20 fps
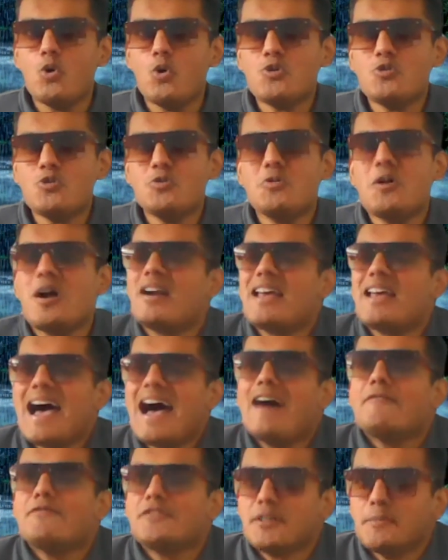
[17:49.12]
Who do not
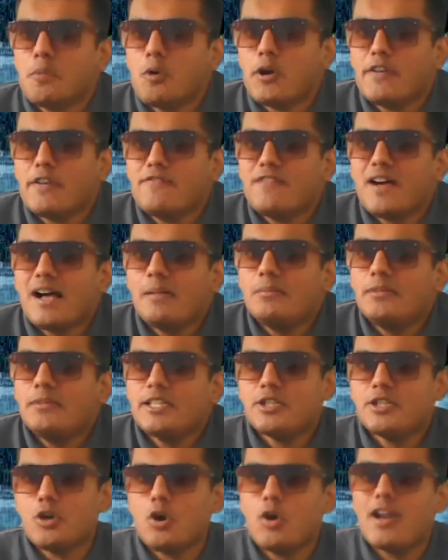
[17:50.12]
have supportive
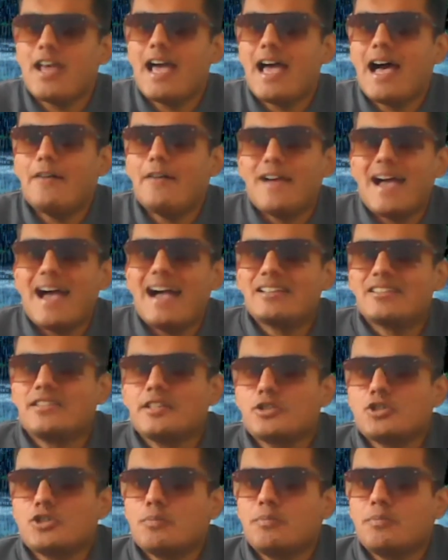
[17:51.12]
families, who don't have
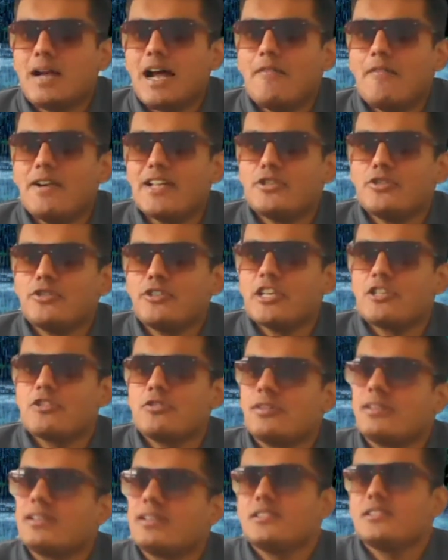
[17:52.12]
access to private
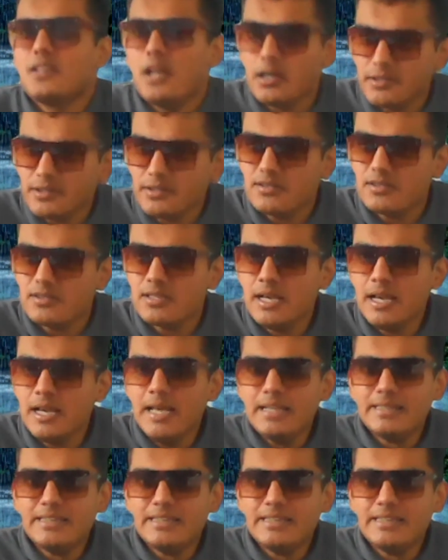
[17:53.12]
educational consultants,